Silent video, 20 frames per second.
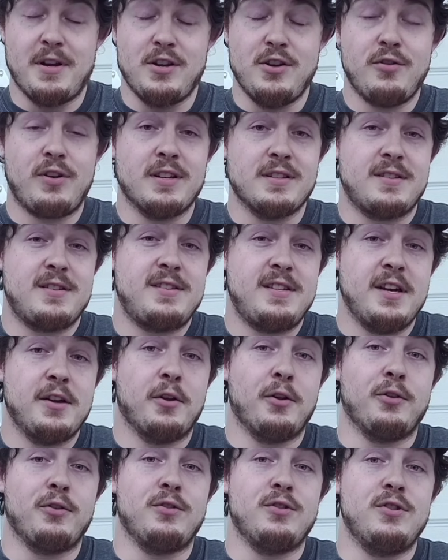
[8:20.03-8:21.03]
you can
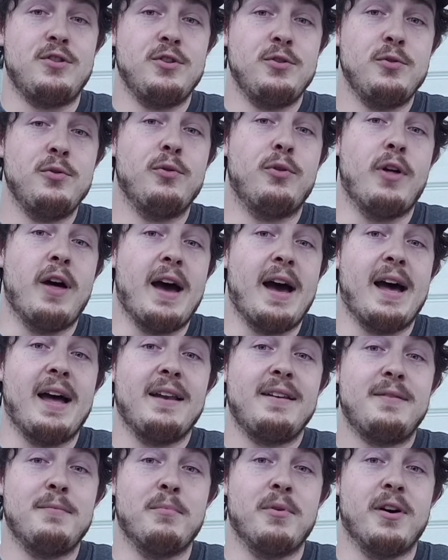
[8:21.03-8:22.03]
still do
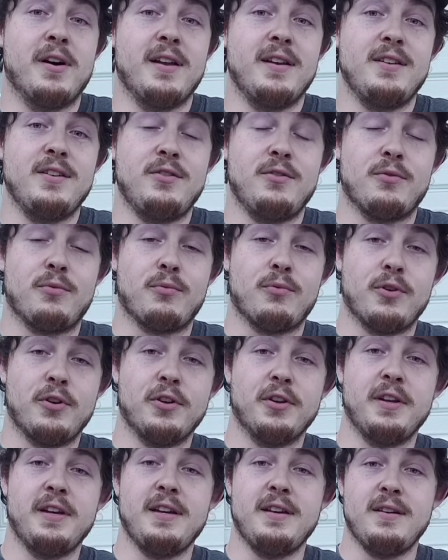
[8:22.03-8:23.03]
that, but you're
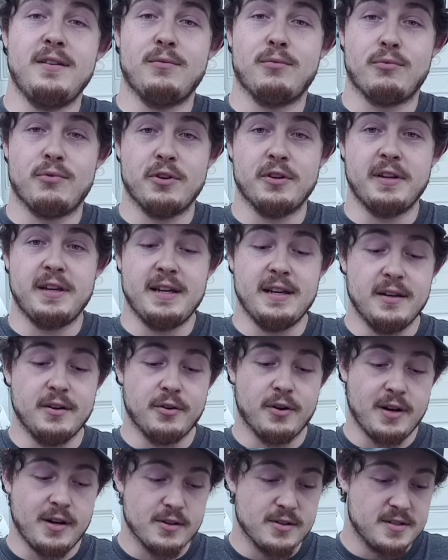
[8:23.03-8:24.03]
really, really
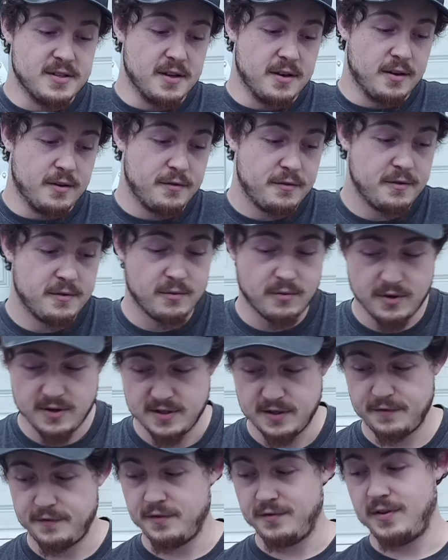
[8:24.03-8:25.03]
hindering yourself.
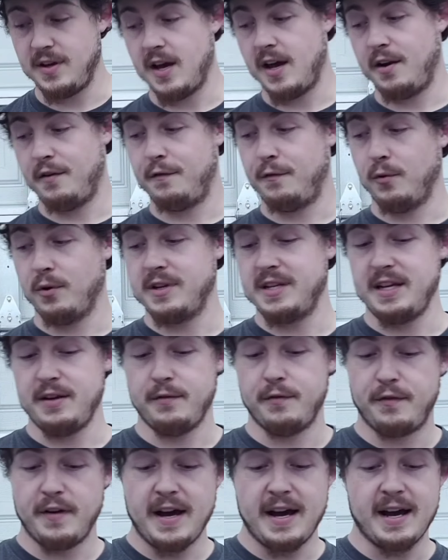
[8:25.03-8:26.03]
Whereas if you've got a
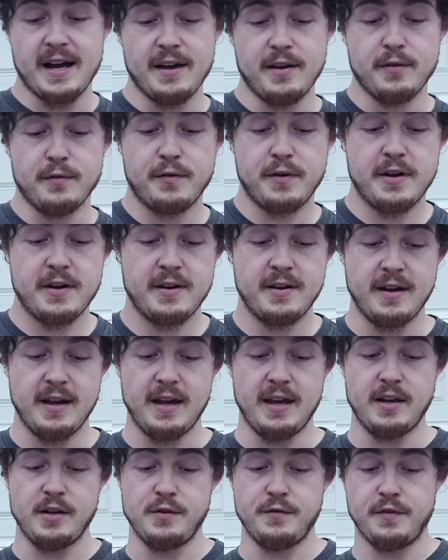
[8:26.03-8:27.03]
14.5
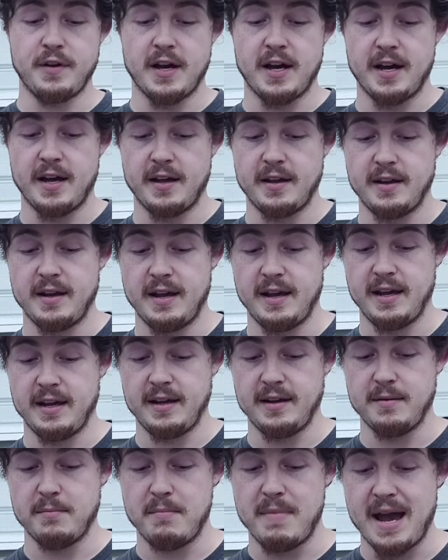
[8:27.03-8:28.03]
and you've got
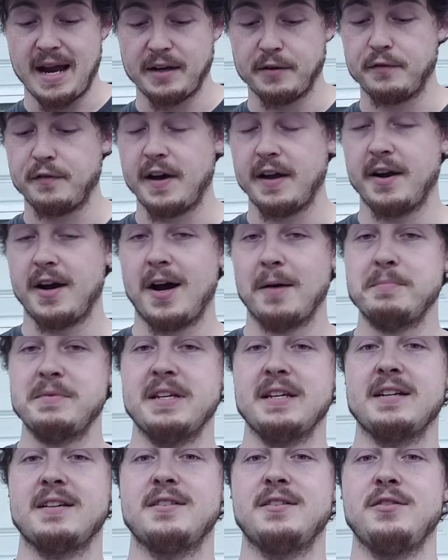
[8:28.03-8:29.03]
a magnified
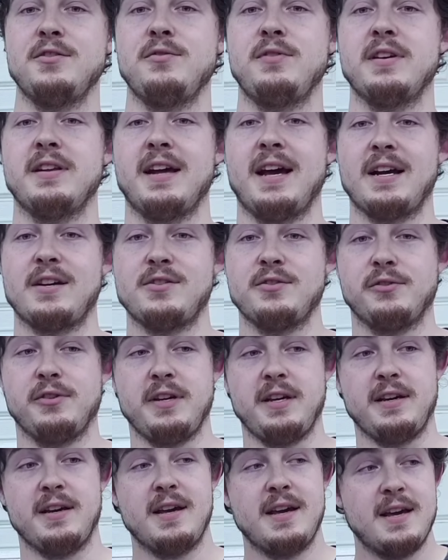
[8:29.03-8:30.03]
optic, so you can
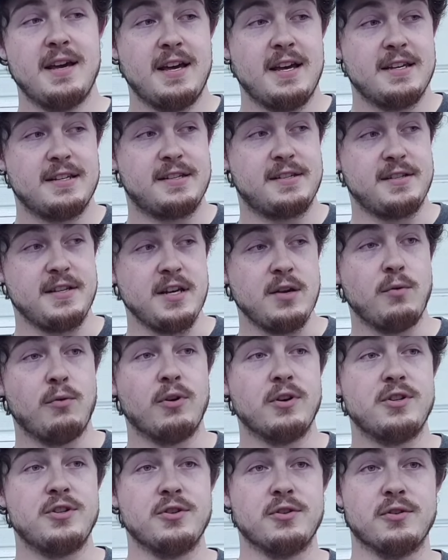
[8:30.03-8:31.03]
actually see
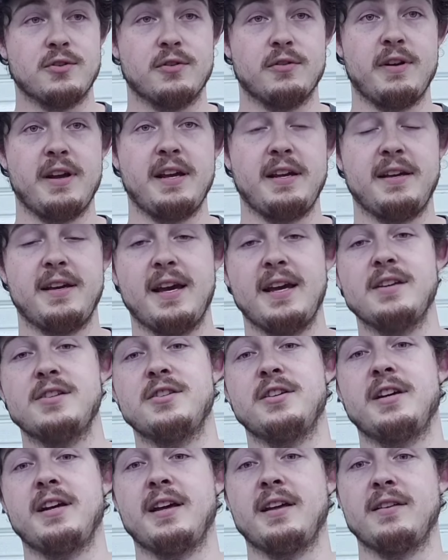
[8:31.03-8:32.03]
what you're
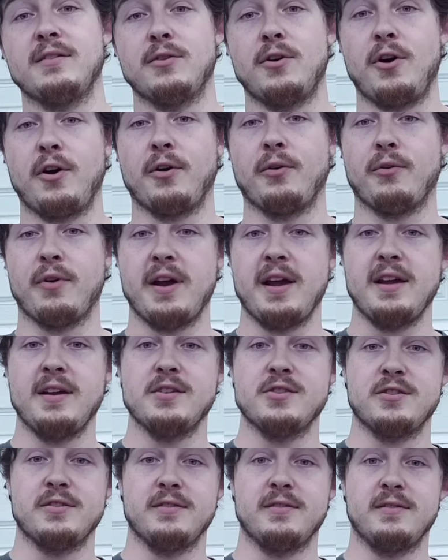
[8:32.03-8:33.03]
engaging at longer
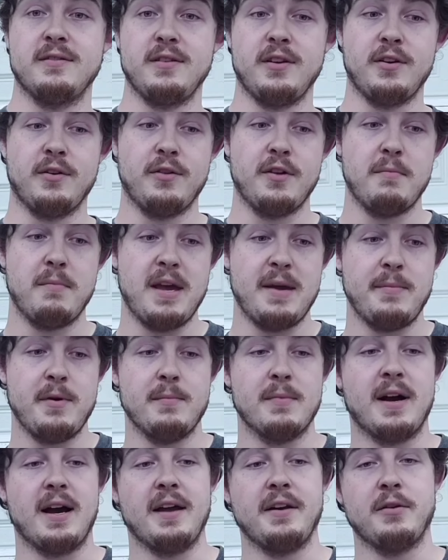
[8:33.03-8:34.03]
range, and, that may be
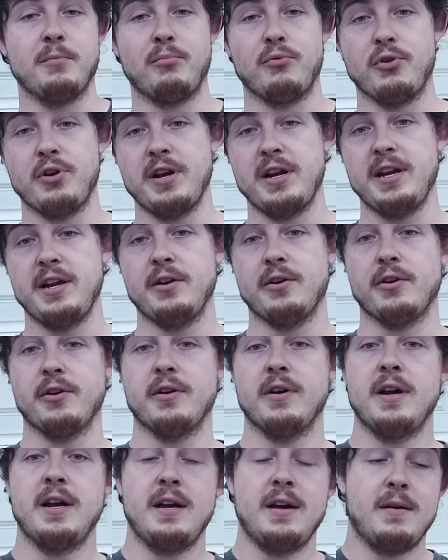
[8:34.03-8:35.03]
behind debris or